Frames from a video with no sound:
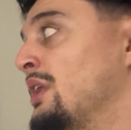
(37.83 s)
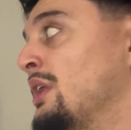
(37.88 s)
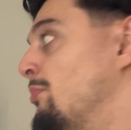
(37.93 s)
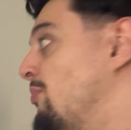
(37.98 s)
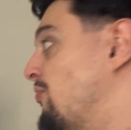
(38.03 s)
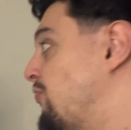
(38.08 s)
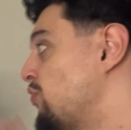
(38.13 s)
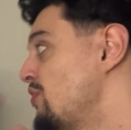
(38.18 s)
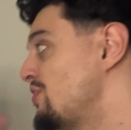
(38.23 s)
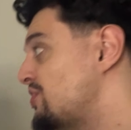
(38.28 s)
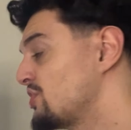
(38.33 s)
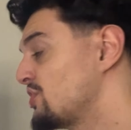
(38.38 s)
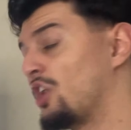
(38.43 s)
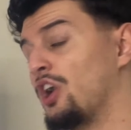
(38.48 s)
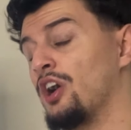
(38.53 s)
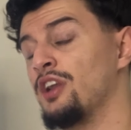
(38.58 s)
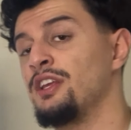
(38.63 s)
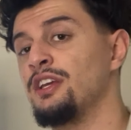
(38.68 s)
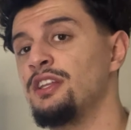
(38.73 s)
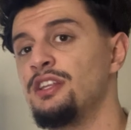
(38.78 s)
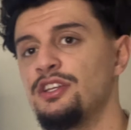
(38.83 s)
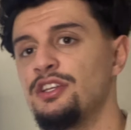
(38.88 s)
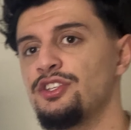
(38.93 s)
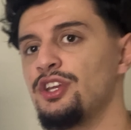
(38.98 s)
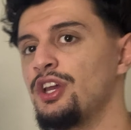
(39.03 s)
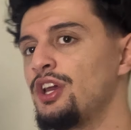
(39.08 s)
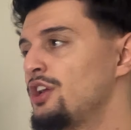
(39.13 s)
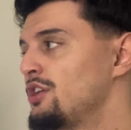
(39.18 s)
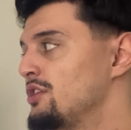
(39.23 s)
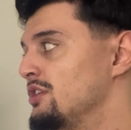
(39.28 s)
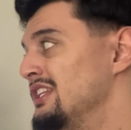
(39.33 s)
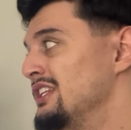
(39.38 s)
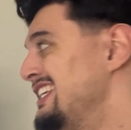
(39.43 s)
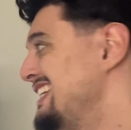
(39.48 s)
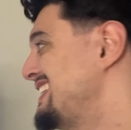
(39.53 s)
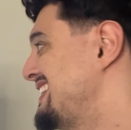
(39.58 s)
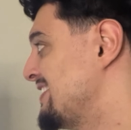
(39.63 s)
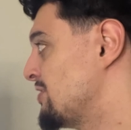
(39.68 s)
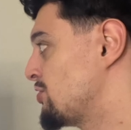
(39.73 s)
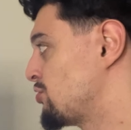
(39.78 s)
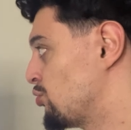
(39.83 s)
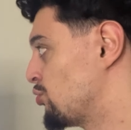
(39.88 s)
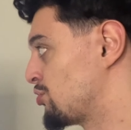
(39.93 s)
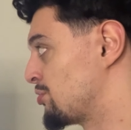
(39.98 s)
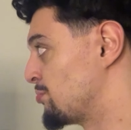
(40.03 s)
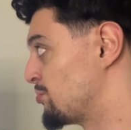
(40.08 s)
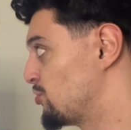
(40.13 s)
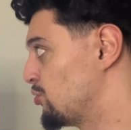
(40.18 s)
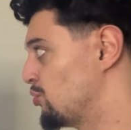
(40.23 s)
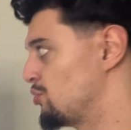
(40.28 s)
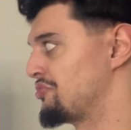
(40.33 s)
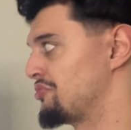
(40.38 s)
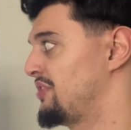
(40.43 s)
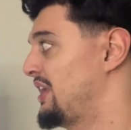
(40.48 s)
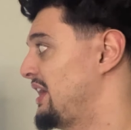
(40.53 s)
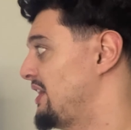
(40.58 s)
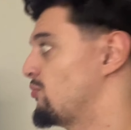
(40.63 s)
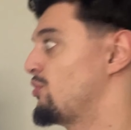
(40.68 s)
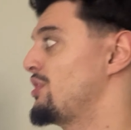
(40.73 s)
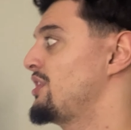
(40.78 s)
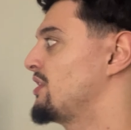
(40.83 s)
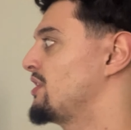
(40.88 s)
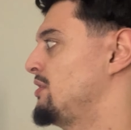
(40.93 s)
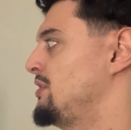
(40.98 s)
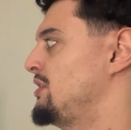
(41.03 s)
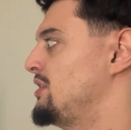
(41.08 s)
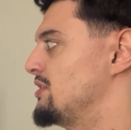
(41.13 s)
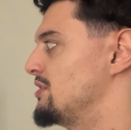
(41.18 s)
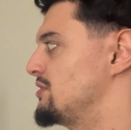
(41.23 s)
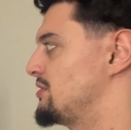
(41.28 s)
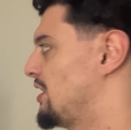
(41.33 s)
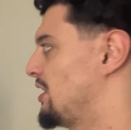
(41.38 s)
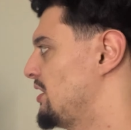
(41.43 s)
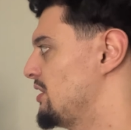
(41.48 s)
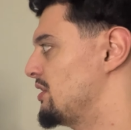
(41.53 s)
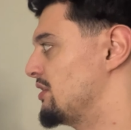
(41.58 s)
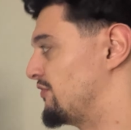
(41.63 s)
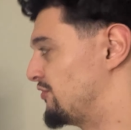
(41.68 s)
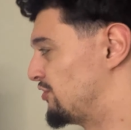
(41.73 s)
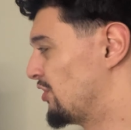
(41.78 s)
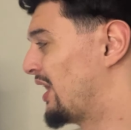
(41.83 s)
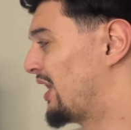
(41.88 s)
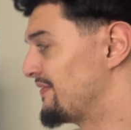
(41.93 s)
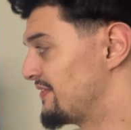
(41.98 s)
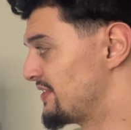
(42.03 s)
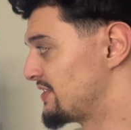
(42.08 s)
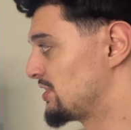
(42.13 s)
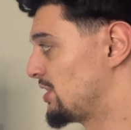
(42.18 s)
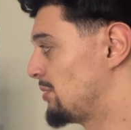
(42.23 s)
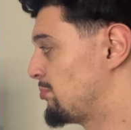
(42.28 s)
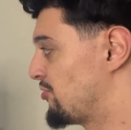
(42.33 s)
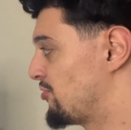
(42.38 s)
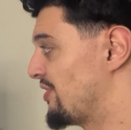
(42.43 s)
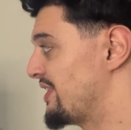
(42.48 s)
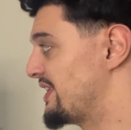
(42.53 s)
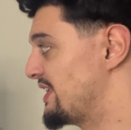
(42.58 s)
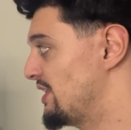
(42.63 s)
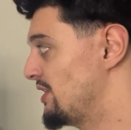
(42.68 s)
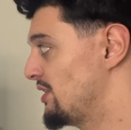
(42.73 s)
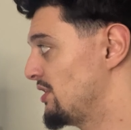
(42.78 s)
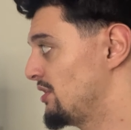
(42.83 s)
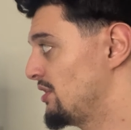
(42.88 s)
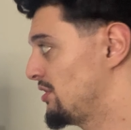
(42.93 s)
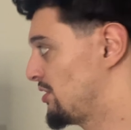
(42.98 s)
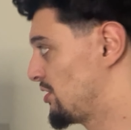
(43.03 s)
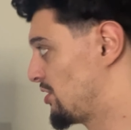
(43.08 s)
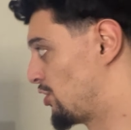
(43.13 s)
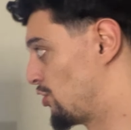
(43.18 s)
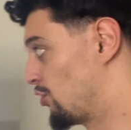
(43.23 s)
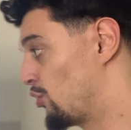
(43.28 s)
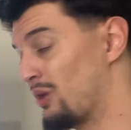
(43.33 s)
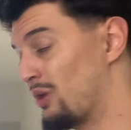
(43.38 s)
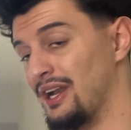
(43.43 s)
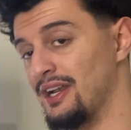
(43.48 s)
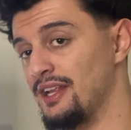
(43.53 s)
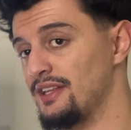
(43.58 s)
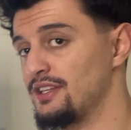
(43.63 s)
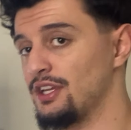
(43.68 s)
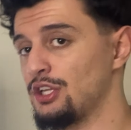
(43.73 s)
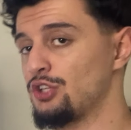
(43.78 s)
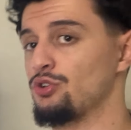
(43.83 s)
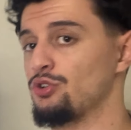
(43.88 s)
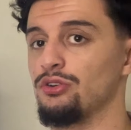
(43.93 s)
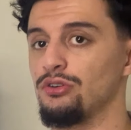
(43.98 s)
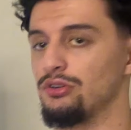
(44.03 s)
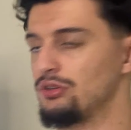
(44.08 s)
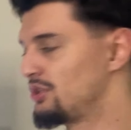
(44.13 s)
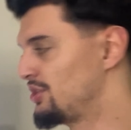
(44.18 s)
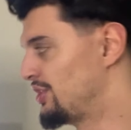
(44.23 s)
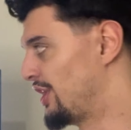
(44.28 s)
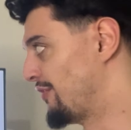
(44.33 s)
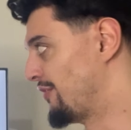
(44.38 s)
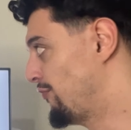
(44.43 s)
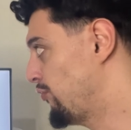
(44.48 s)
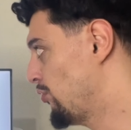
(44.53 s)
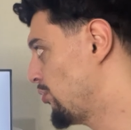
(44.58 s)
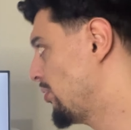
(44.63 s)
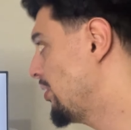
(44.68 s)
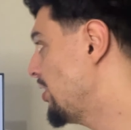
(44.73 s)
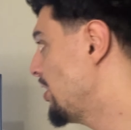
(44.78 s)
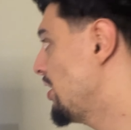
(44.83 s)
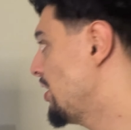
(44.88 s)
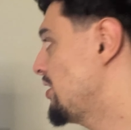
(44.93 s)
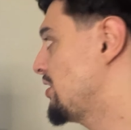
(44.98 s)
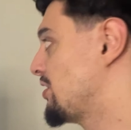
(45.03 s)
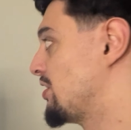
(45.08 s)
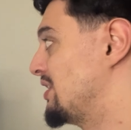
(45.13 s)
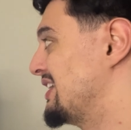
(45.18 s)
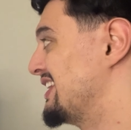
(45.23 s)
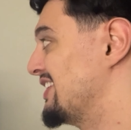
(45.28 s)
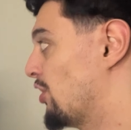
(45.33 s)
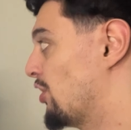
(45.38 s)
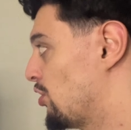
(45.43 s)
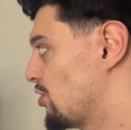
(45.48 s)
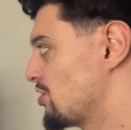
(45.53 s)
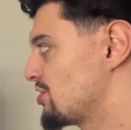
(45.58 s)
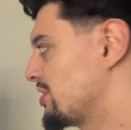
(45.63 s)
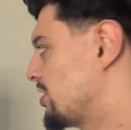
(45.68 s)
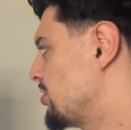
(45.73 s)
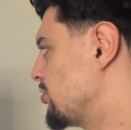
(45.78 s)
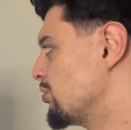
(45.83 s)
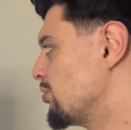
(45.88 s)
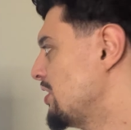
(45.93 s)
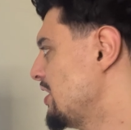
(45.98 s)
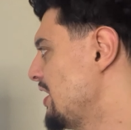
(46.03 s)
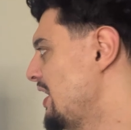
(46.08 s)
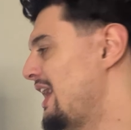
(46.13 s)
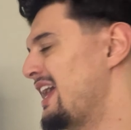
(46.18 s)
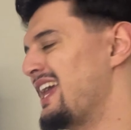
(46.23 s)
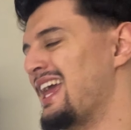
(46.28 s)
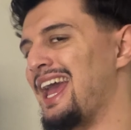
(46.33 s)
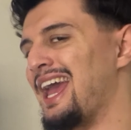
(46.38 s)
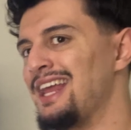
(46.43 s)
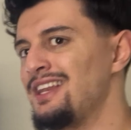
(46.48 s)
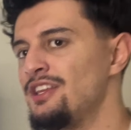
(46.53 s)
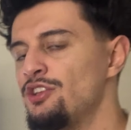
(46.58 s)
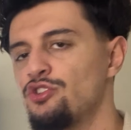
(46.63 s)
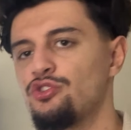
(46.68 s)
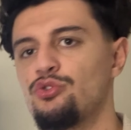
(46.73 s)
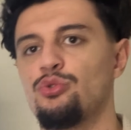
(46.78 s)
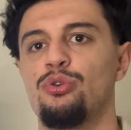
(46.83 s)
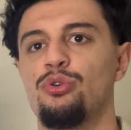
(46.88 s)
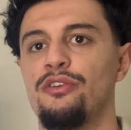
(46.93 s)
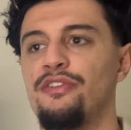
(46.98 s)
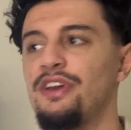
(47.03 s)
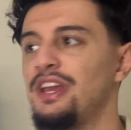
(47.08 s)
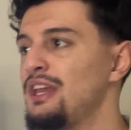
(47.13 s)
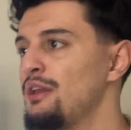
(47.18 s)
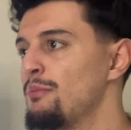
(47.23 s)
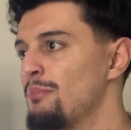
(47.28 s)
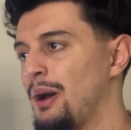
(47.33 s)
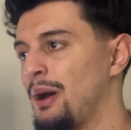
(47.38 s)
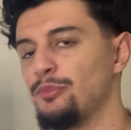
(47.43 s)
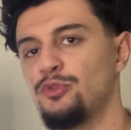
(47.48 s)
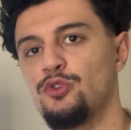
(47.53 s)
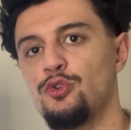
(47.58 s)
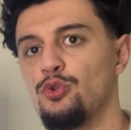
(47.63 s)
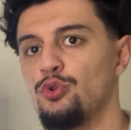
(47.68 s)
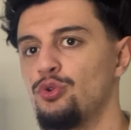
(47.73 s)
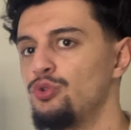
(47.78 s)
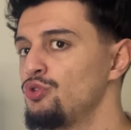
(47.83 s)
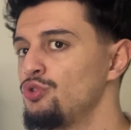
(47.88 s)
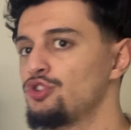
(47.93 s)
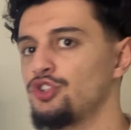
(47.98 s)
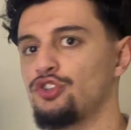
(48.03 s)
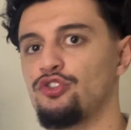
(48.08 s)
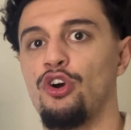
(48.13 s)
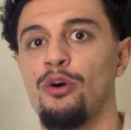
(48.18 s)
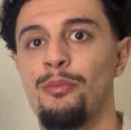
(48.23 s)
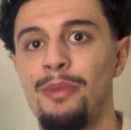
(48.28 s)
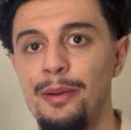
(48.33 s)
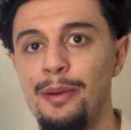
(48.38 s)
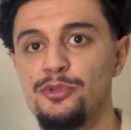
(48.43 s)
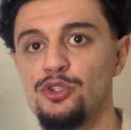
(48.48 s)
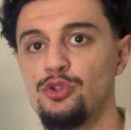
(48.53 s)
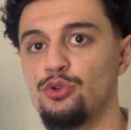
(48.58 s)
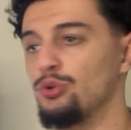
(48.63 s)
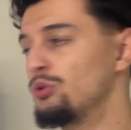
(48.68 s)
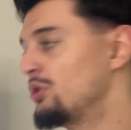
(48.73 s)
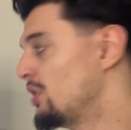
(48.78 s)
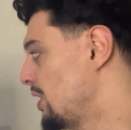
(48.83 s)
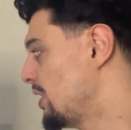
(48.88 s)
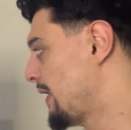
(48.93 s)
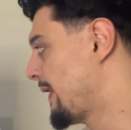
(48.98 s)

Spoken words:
before you start any of this, you need to install some tools, right? What you're going to need is, if you don't have this set up already, Google Analytics or GA4, you're going to need Hotjar or any sort of heat map tool, scroll map tool.